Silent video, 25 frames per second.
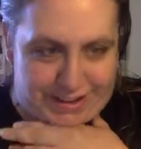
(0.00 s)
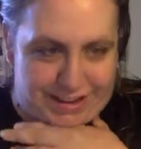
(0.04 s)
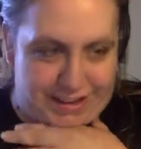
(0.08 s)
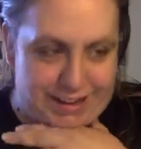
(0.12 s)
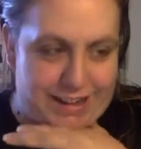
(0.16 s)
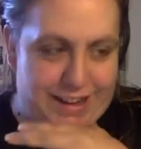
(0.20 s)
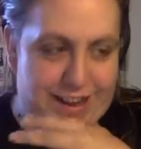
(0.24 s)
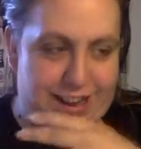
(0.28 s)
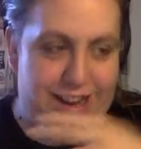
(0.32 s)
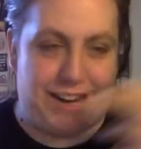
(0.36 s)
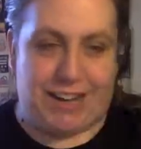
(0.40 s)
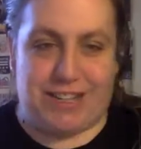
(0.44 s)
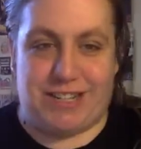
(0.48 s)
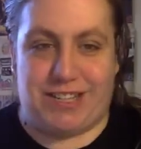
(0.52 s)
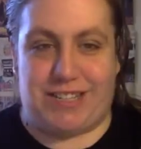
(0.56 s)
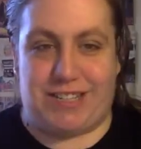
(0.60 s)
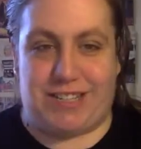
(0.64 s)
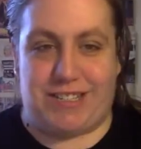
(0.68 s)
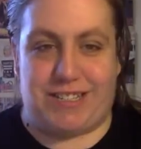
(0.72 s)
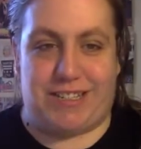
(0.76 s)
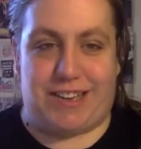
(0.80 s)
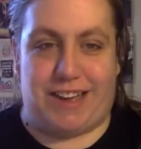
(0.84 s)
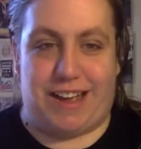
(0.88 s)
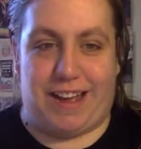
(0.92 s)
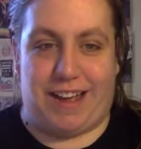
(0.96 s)
I actually
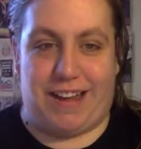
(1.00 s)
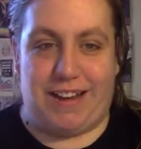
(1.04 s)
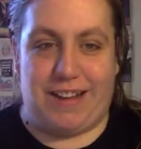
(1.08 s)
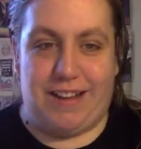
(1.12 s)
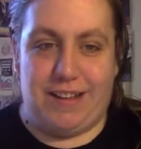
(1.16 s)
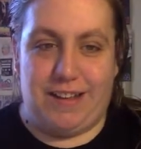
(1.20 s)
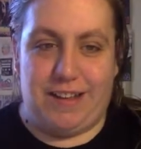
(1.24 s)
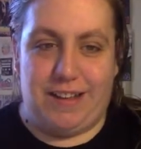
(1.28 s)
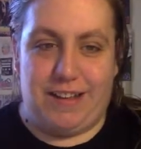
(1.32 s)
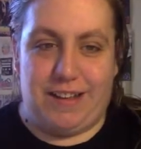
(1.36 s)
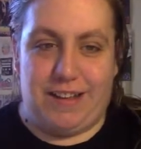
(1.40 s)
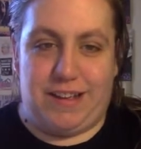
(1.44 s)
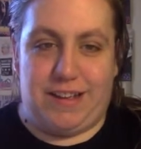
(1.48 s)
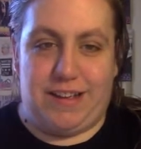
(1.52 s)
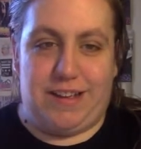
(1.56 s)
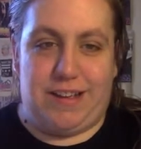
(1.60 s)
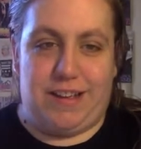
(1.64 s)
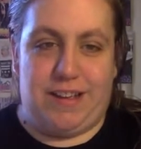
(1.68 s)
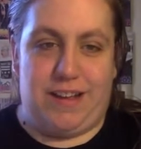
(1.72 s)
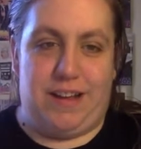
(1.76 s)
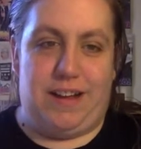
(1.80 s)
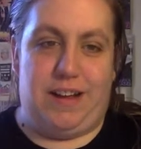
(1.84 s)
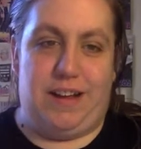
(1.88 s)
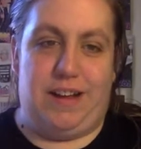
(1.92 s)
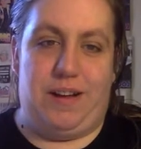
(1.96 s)
just got
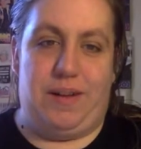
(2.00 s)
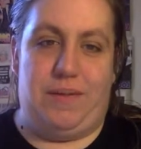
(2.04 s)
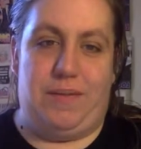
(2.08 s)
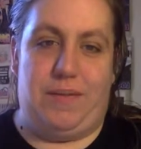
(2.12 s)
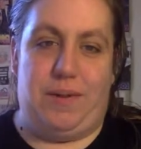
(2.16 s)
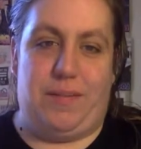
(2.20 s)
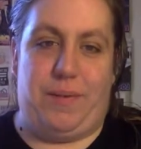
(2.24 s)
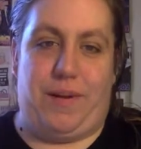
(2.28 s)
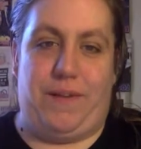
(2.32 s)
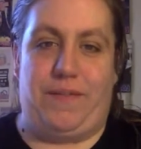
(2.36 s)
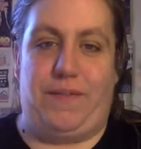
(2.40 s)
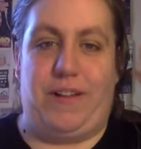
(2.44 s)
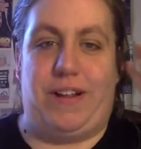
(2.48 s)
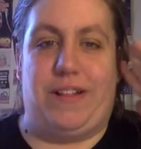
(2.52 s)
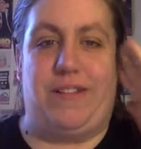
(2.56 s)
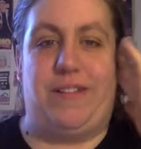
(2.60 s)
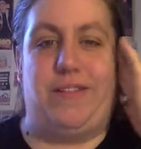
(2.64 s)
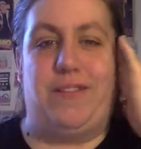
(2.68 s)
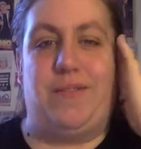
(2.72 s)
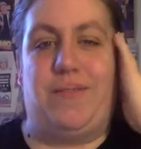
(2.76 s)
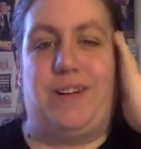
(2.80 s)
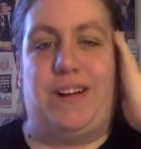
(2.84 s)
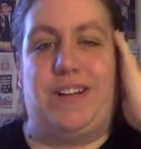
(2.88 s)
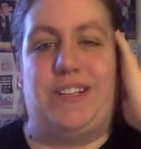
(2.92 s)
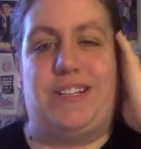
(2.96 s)
one of my friends
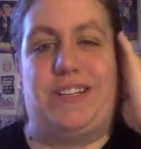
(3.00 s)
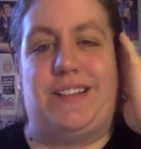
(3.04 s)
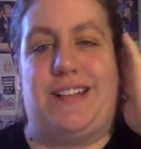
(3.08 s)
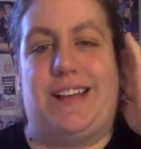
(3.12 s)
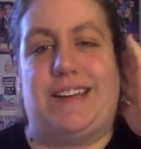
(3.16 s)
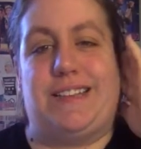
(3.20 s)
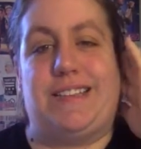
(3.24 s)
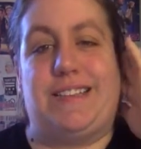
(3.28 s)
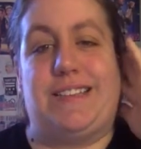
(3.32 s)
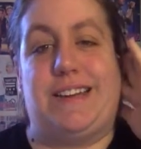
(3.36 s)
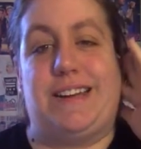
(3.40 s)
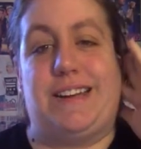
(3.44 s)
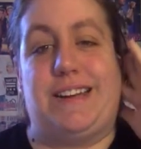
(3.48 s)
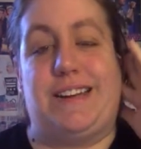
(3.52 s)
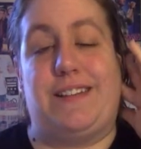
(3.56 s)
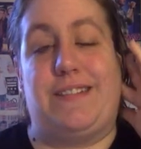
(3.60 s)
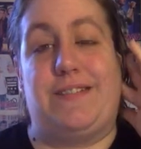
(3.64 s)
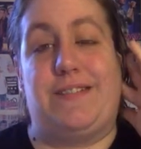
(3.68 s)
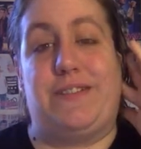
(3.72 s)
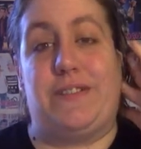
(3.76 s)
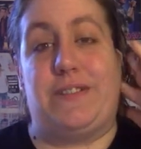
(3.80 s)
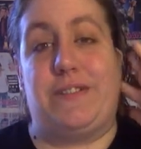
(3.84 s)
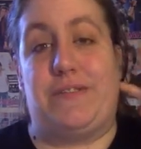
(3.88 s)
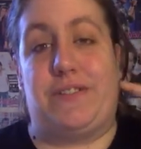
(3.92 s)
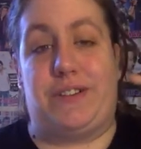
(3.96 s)
to watch it last night
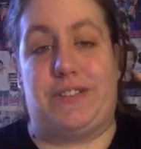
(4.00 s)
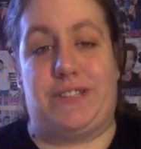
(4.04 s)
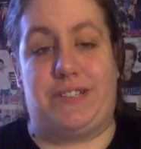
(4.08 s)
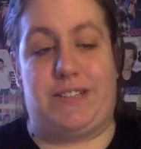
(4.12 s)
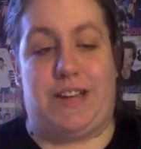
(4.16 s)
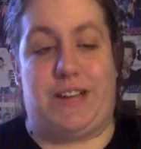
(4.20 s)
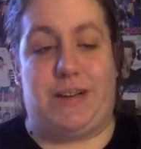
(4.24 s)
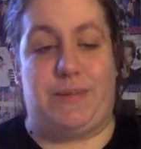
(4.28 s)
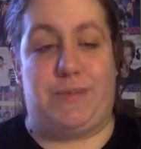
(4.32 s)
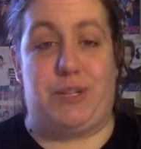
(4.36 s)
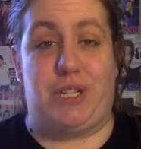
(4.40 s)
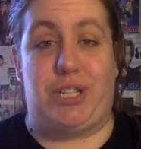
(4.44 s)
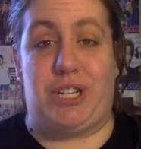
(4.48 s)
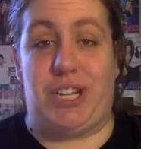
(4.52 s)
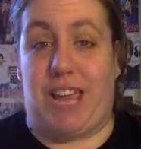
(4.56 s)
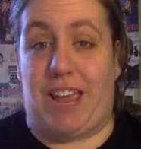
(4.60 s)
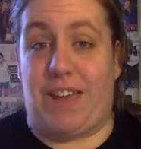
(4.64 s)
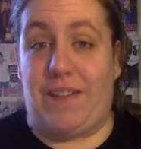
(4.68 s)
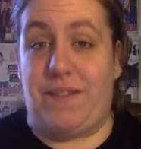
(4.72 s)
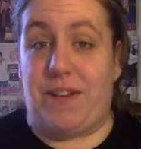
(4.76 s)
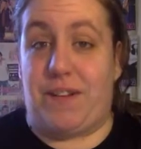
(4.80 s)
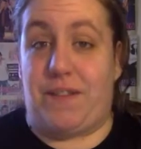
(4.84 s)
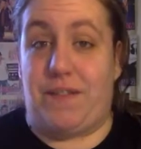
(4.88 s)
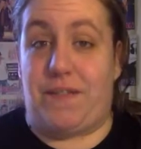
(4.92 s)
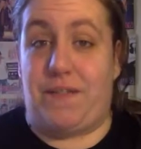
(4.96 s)
for the first time. She
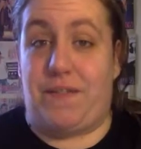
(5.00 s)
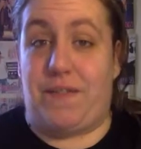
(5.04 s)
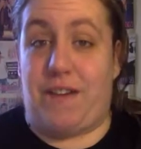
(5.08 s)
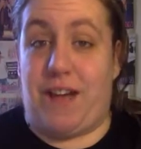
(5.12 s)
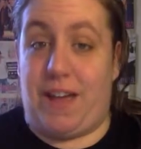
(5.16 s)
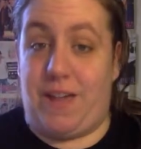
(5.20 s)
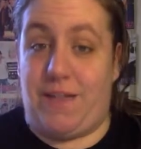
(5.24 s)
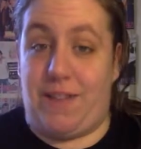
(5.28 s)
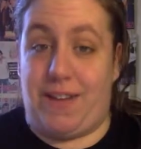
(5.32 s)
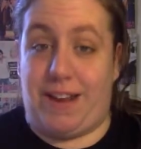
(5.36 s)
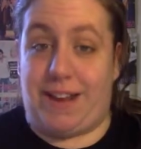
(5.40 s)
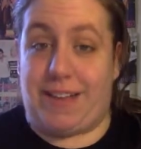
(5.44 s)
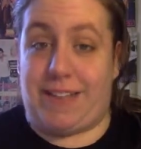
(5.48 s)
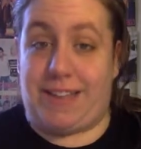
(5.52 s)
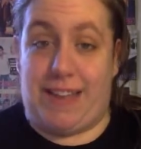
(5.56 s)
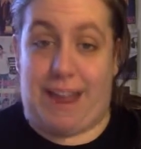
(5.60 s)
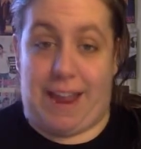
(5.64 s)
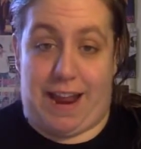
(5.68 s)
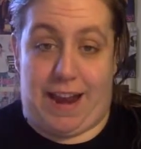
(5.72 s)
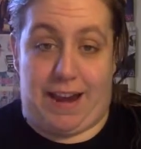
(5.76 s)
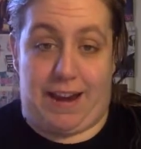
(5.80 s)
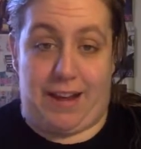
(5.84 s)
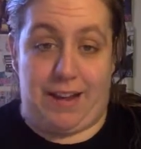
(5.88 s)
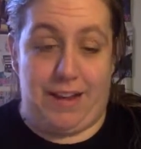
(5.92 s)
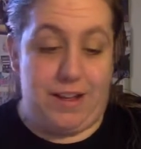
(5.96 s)
gave it a 5 out of
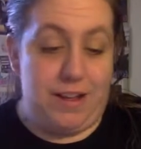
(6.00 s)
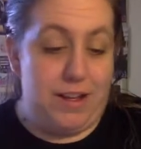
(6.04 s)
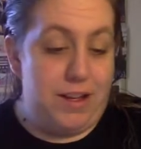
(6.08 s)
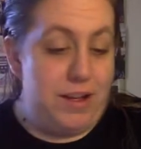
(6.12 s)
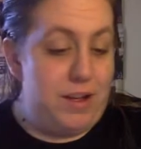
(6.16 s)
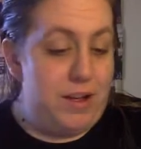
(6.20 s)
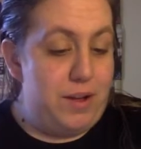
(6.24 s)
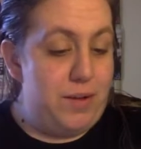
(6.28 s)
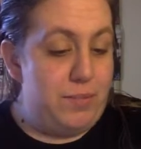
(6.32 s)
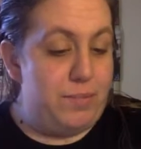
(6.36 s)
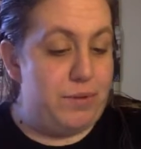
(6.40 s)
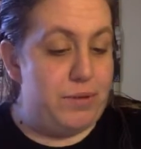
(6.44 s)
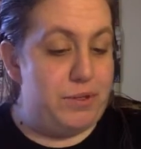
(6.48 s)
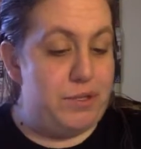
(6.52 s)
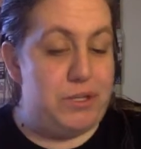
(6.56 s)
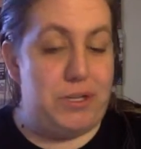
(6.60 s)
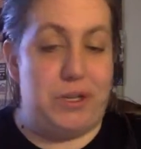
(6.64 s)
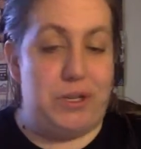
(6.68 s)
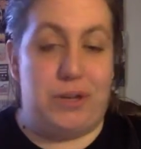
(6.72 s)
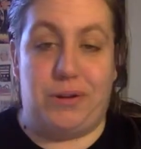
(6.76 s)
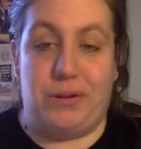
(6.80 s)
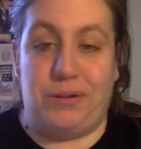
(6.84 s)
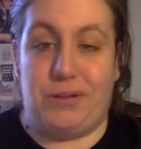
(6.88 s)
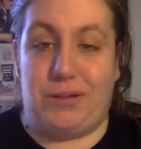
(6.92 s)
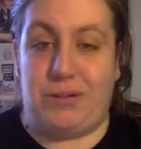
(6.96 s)
10, but
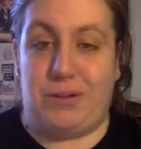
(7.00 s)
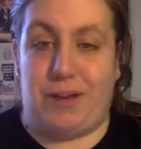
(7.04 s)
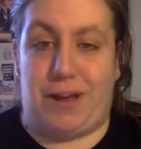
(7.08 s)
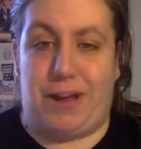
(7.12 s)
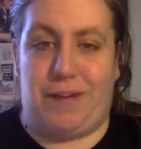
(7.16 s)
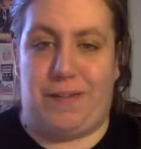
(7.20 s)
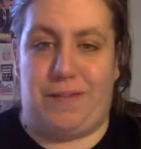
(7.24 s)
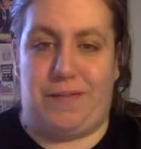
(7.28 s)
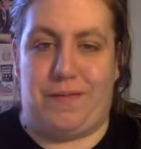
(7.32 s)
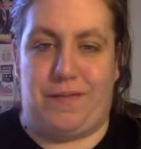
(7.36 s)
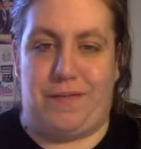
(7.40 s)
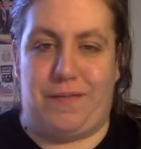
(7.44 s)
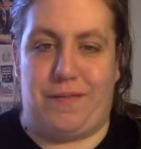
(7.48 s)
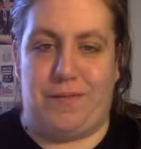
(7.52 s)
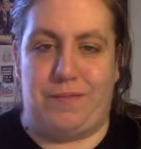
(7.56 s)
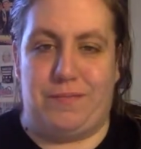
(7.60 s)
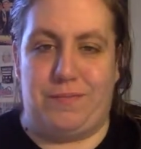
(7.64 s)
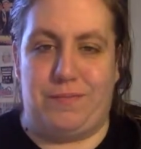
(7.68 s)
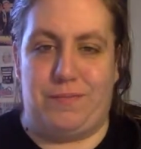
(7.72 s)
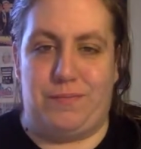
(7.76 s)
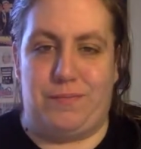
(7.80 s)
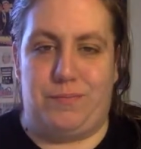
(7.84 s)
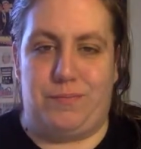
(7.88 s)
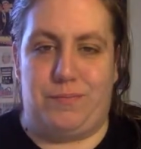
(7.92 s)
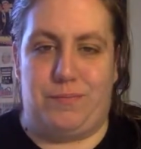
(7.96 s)
she also gave
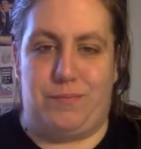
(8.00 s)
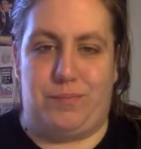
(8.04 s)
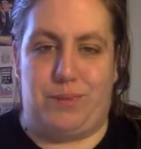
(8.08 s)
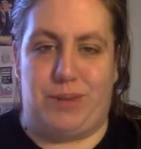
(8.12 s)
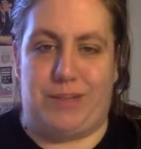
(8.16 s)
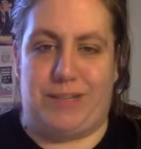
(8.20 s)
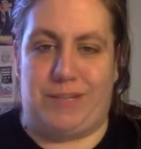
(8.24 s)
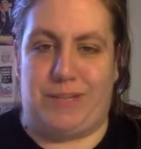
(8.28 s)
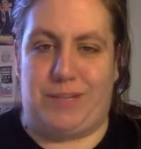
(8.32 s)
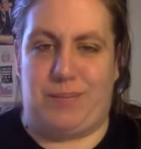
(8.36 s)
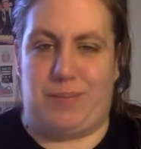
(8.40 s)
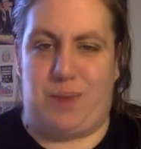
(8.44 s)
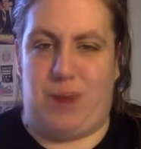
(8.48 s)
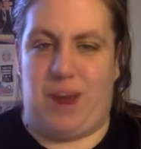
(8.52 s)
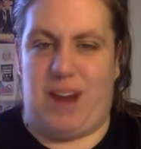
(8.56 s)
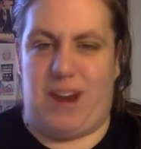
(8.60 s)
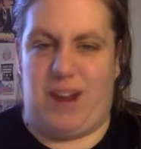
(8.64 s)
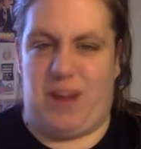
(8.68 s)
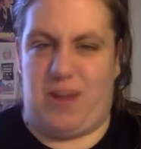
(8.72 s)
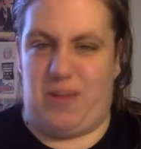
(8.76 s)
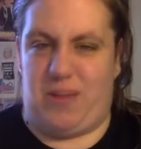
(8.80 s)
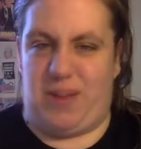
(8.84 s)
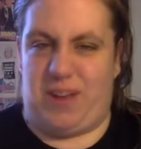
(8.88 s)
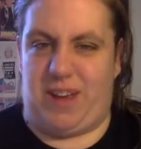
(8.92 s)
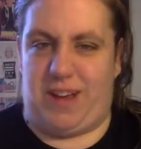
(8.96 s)
Princess Bride a
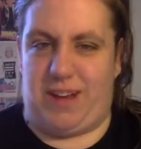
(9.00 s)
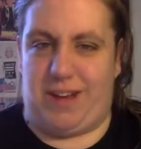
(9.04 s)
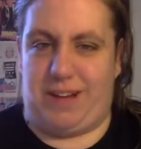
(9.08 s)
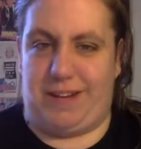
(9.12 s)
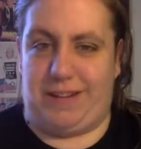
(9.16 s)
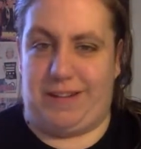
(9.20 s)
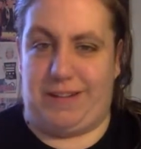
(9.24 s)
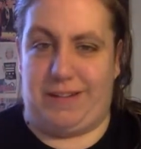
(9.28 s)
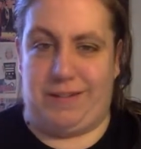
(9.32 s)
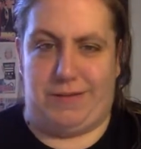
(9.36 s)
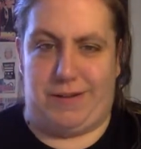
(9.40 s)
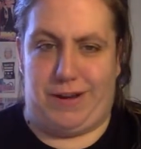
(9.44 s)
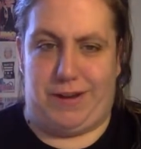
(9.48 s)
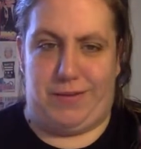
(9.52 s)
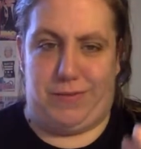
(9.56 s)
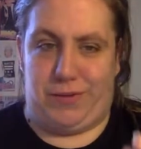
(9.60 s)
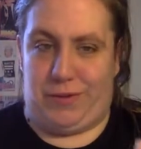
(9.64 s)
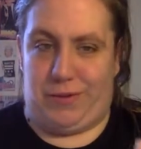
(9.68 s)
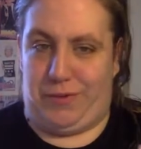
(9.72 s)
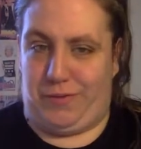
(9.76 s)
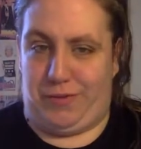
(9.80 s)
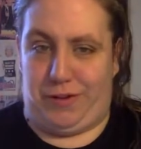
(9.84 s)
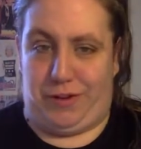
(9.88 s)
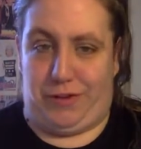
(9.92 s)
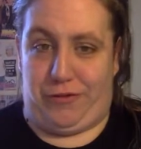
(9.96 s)
3 out of 10, so I
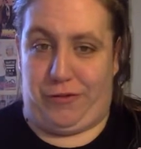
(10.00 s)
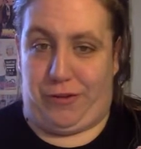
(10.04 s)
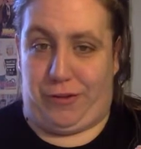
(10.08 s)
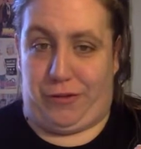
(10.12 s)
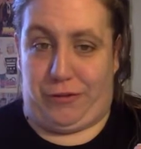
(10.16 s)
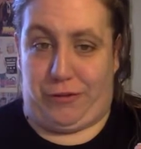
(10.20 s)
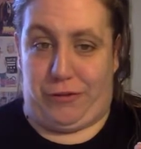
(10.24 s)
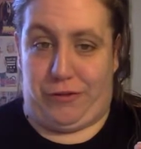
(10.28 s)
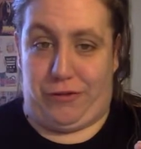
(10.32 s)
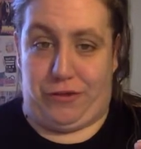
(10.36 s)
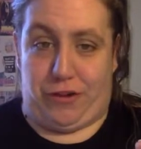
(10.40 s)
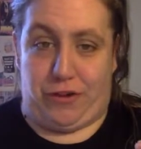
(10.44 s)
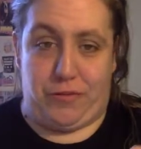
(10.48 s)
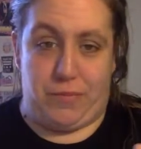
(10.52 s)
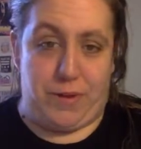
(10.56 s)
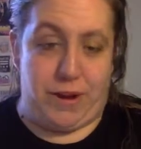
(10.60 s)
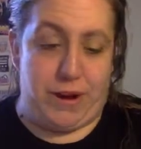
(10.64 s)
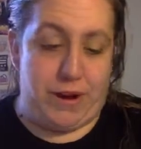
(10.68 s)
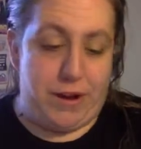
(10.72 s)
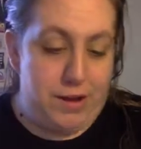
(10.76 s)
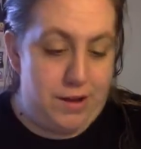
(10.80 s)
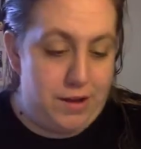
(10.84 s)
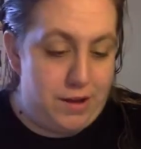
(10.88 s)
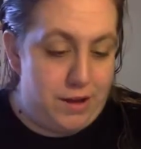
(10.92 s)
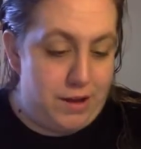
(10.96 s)
wouldn't really trust her judgment.